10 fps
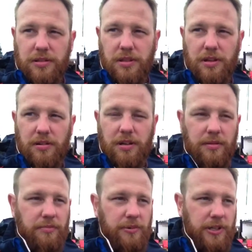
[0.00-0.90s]
So
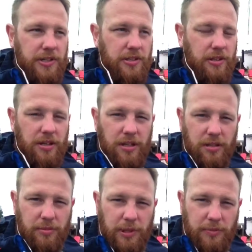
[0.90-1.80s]
I'm pretty sure a
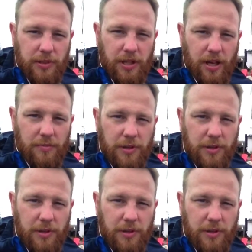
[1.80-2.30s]
lot of people that came